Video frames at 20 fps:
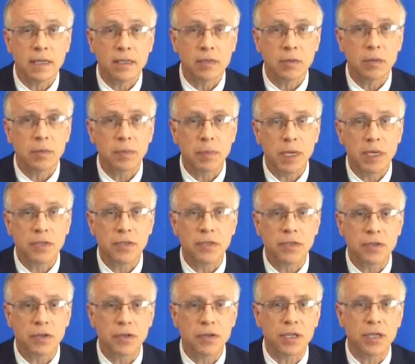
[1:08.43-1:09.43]
So when
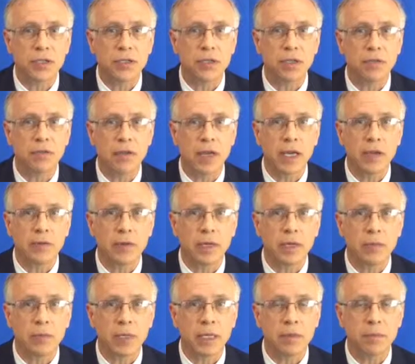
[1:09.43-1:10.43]
patients are initially
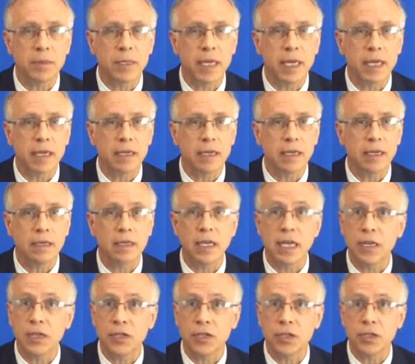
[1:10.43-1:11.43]
evaluated, we obtain an
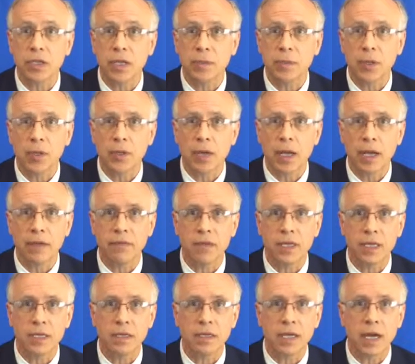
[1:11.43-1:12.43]
initial MRI of
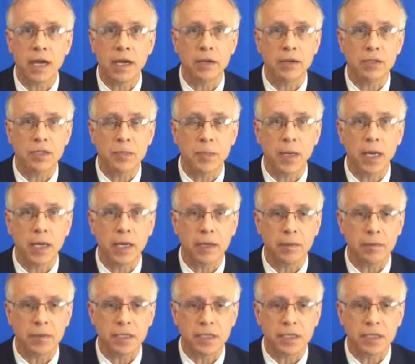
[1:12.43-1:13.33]
the entire spine,